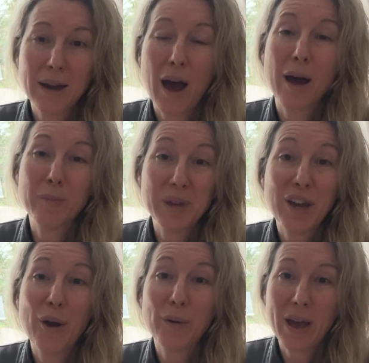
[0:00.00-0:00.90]
not
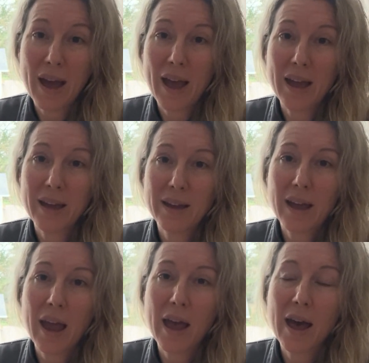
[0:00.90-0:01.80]
be okay.
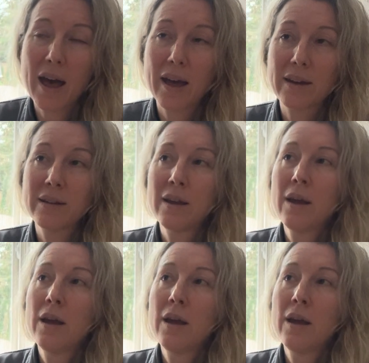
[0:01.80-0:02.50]
And